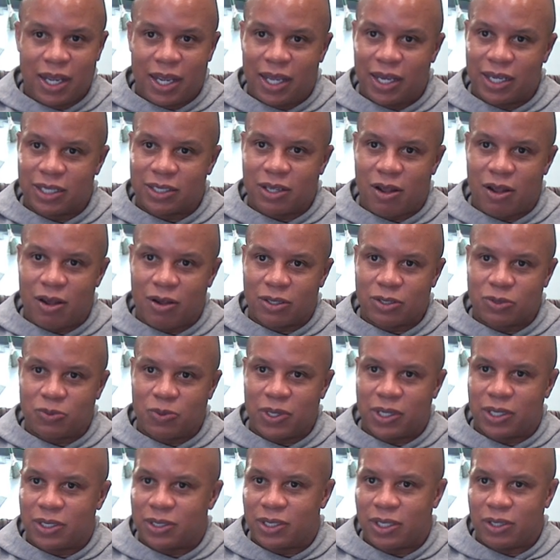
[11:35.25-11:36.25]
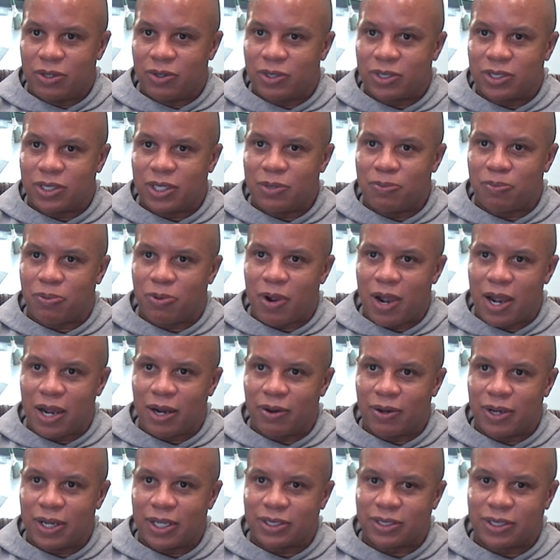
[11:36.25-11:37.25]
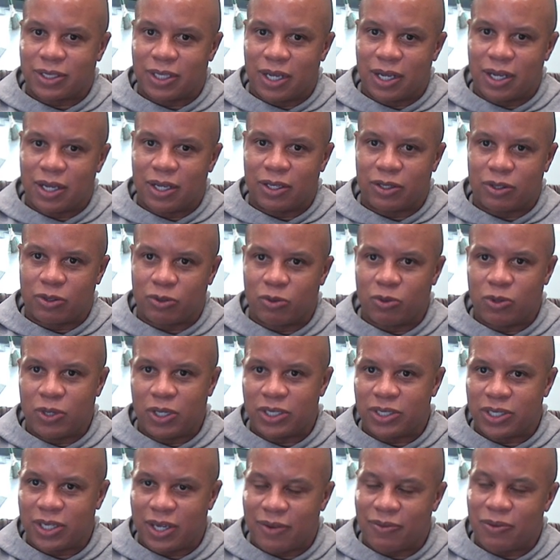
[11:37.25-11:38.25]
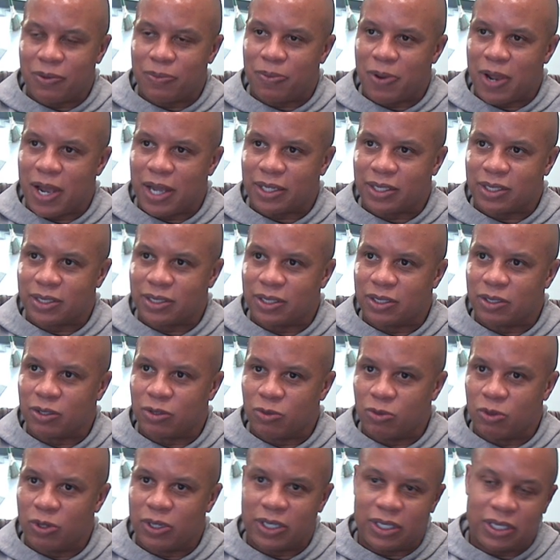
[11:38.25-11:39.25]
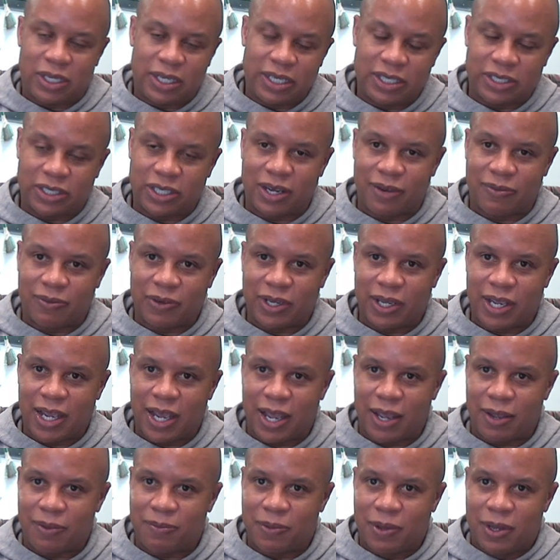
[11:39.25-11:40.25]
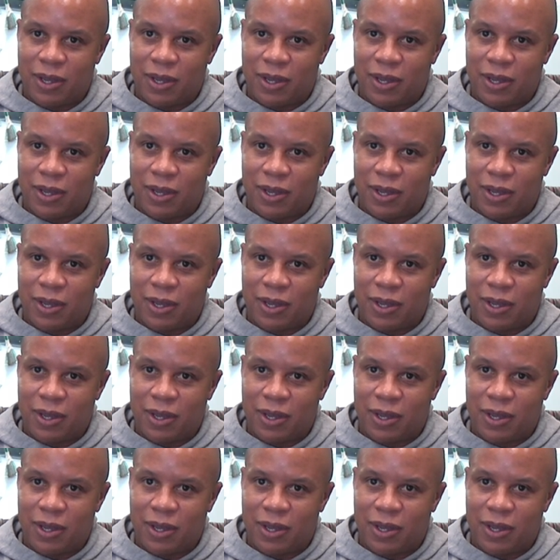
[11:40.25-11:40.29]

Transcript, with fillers: And as long as we continue to see progress through each and every practice and through each and every game,